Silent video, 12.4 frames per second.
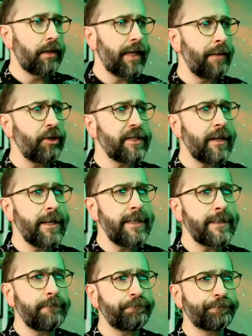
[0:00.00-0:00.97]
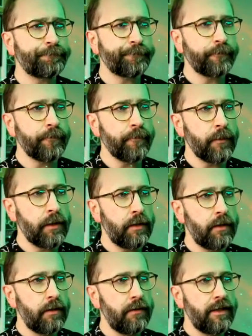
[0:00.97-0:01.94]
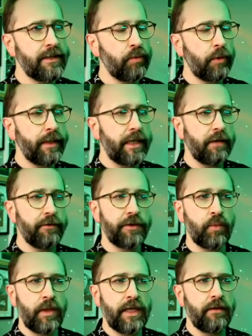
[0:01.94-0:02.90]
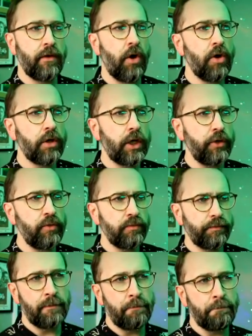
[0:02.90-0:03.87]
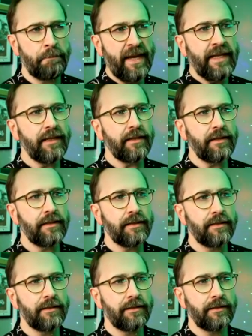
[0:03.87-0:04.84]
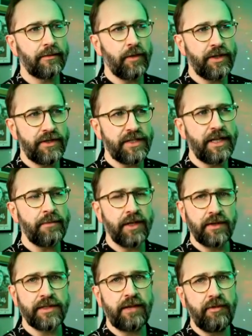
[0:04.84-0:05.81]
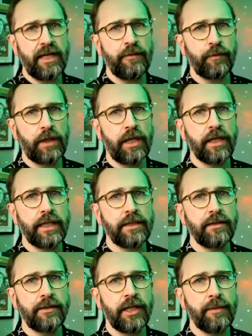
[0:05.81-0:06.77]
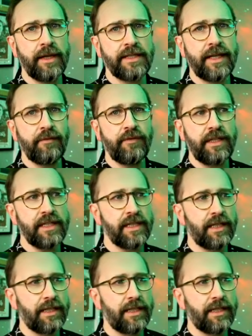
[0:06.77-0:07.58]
Cable ties. These will be covered with hot glue. Bing! When you snip those, they really fly. They go about 10 feet.